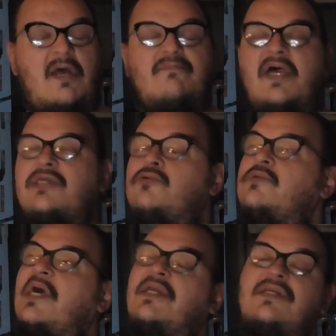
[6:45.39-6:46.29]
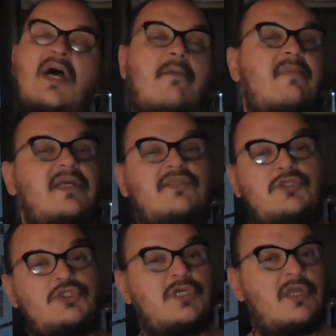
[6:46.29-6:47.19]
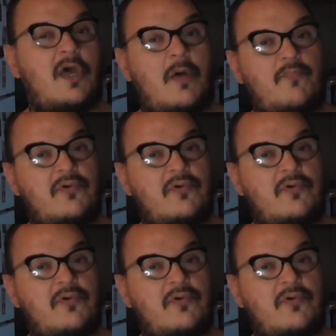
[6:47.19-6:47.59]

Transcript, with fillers: I'm like, you cannot make this shit up.